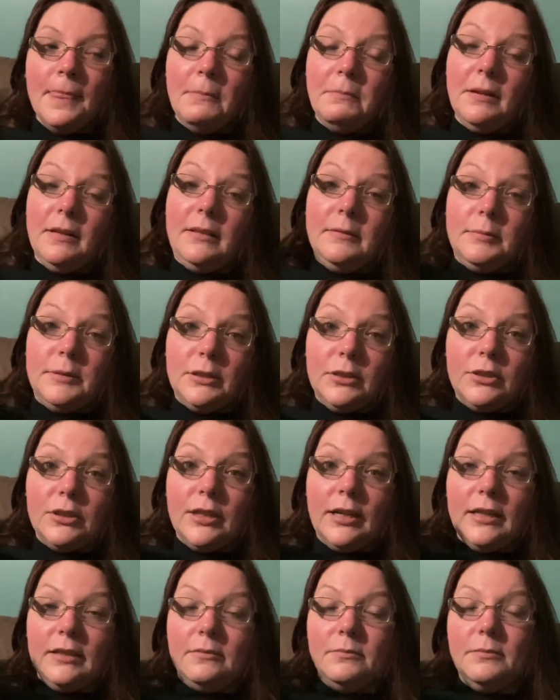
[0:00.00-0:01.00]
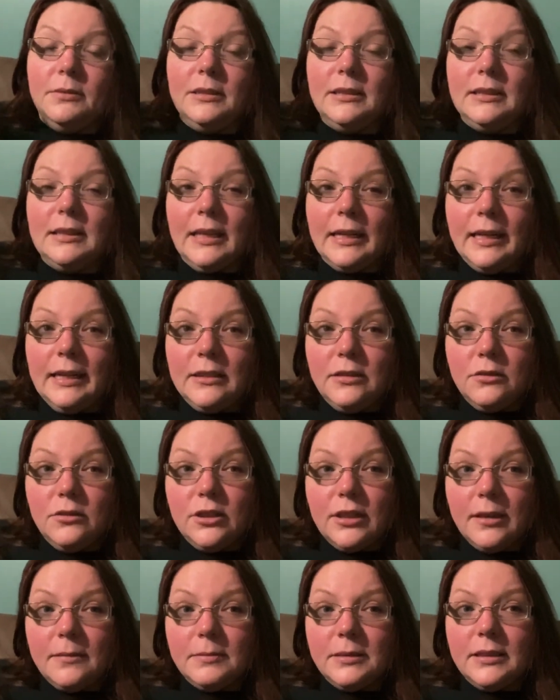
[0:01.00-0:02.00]
My lips are dry because I can't do
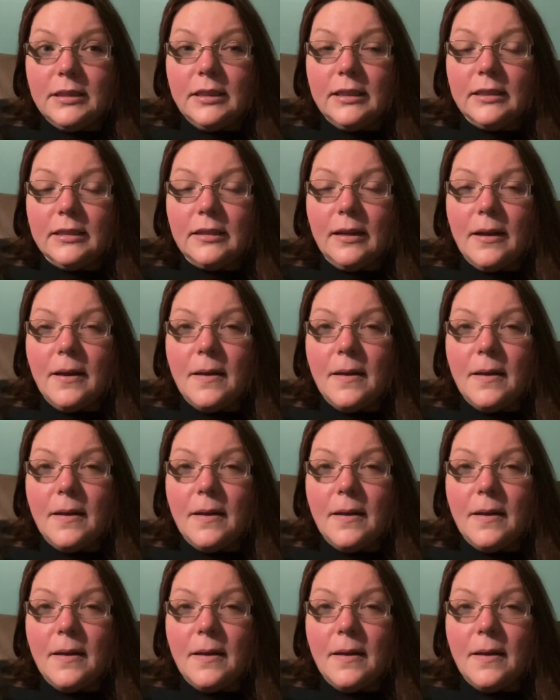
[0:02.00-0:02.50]
chapstick.